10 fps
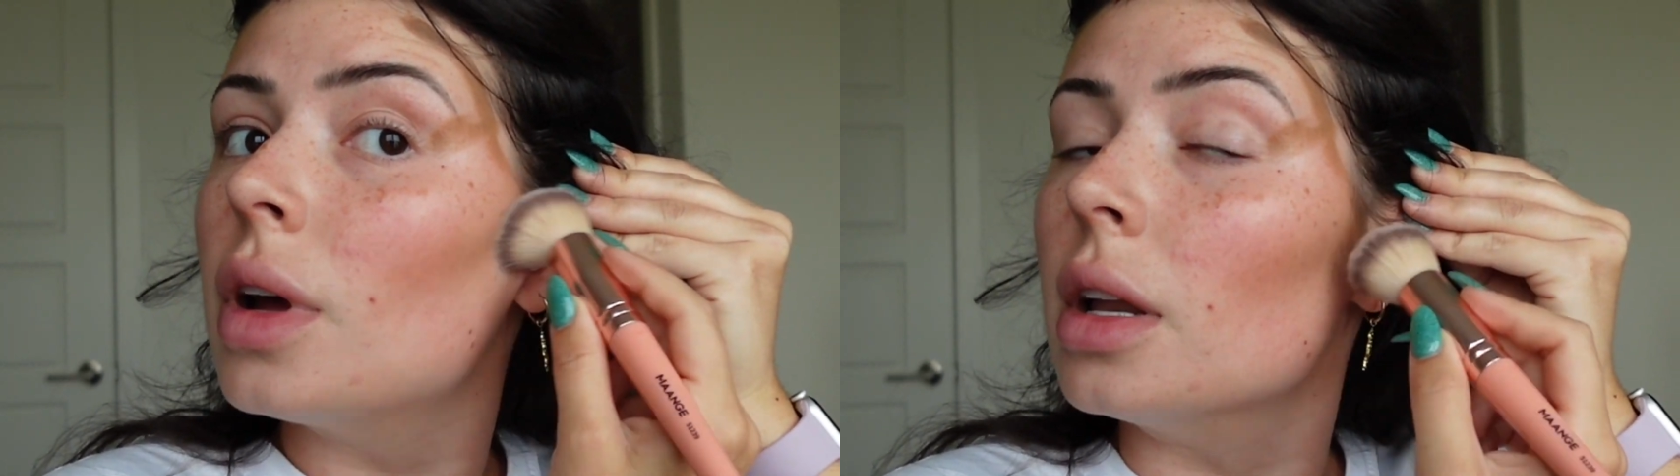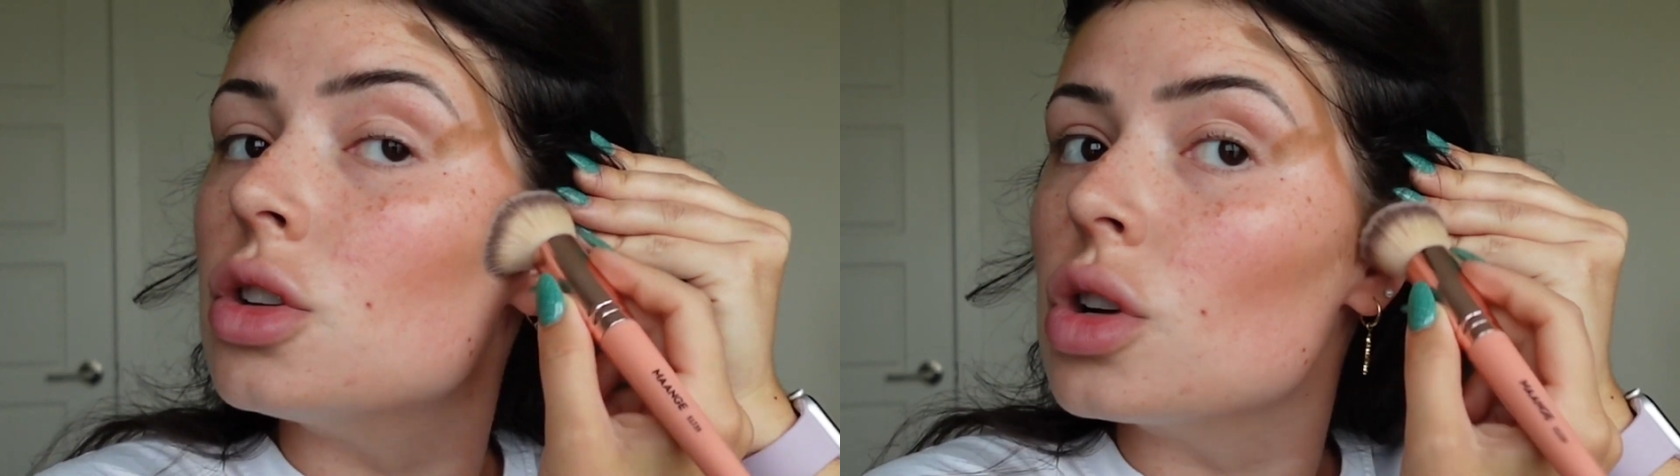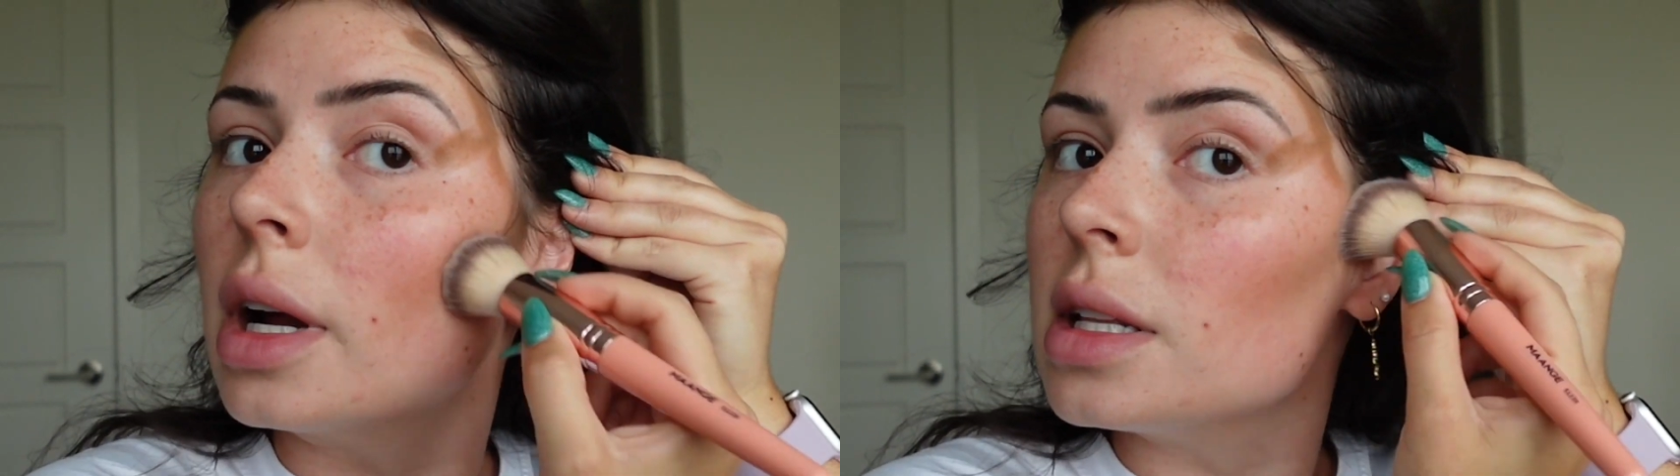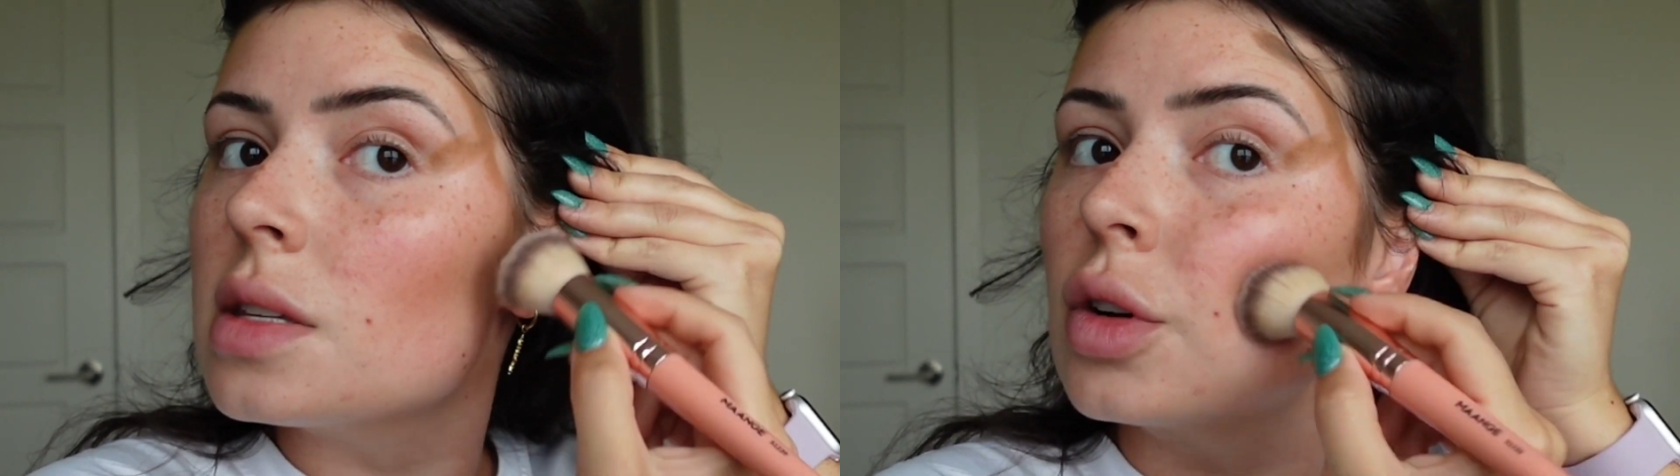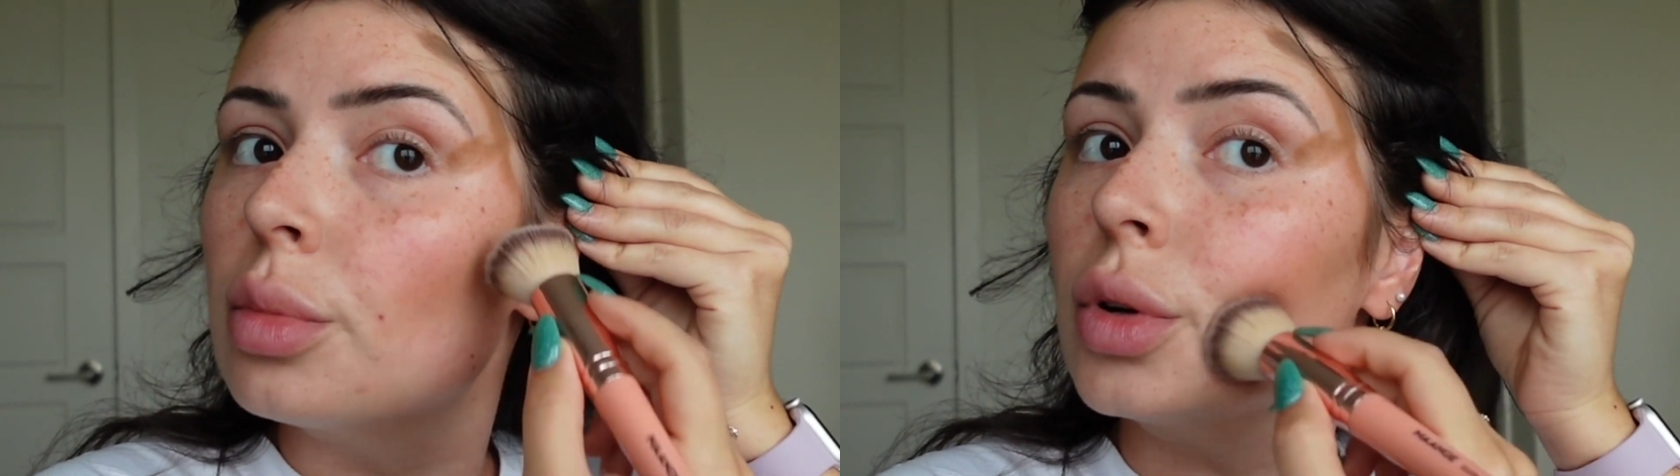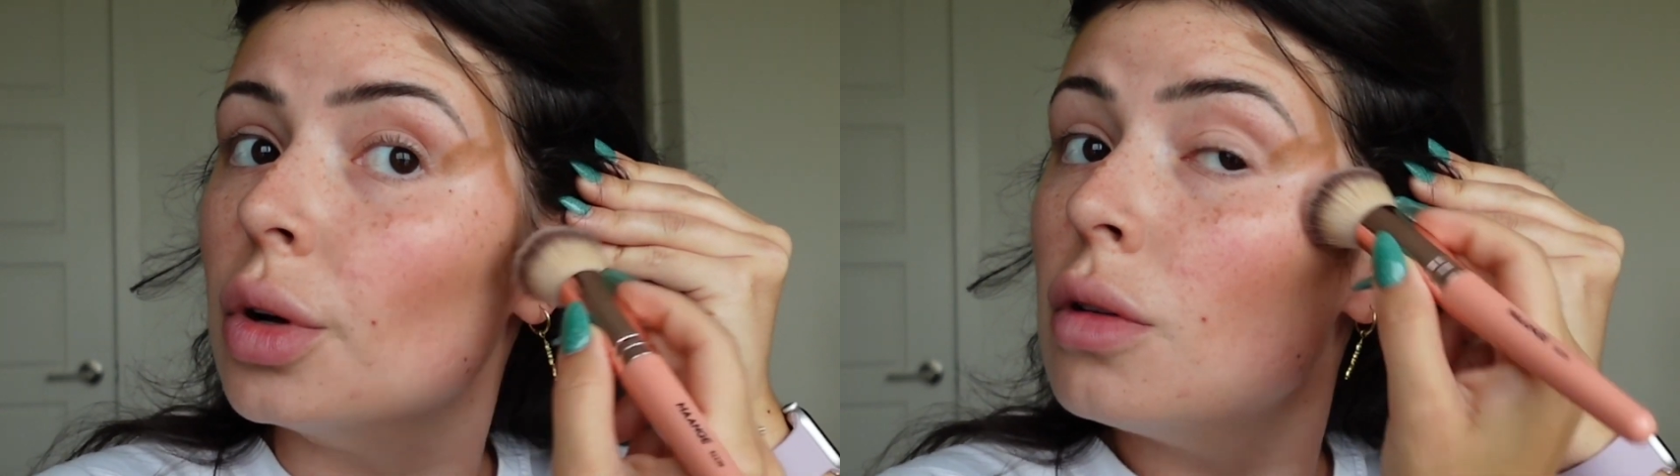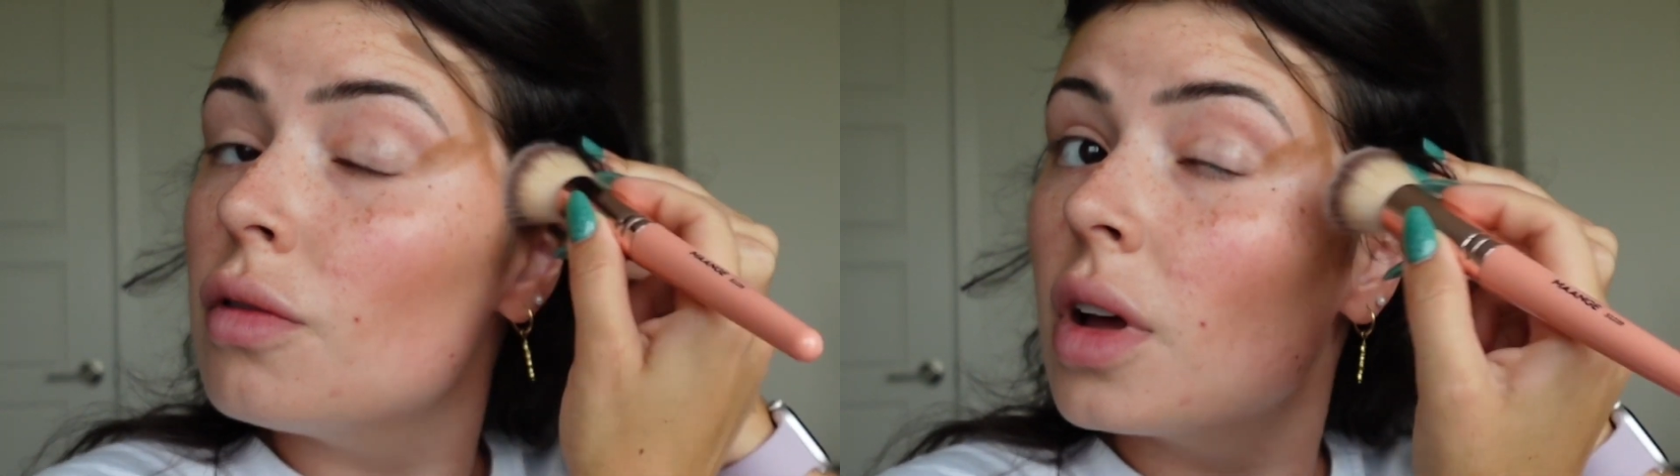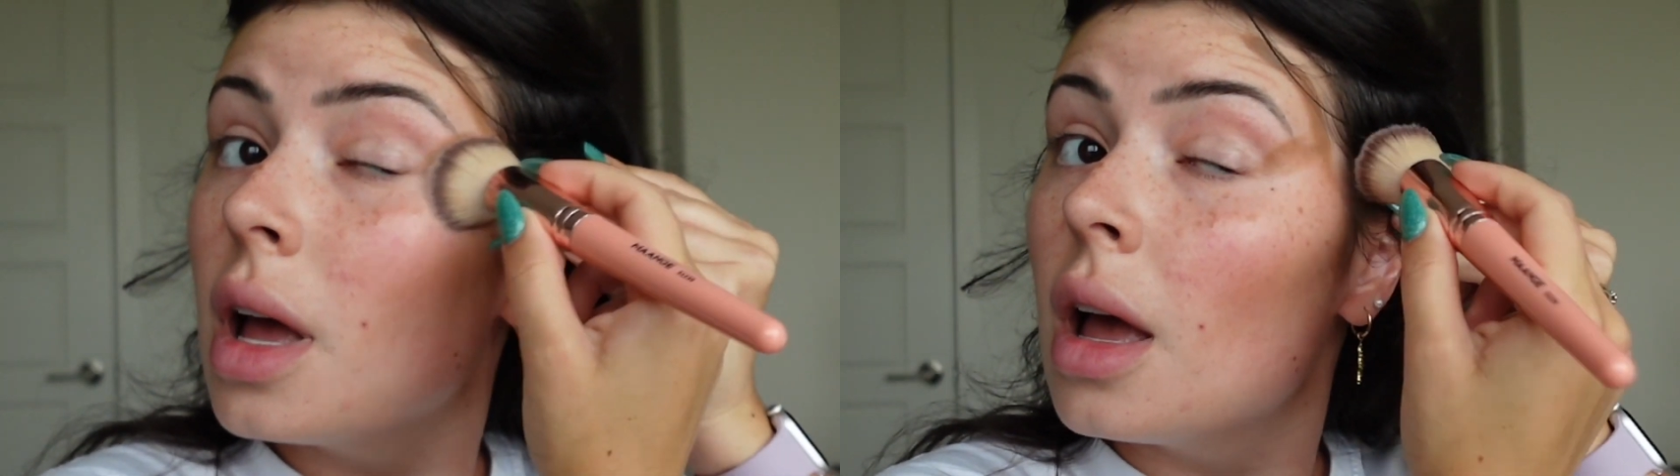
and transfer proof,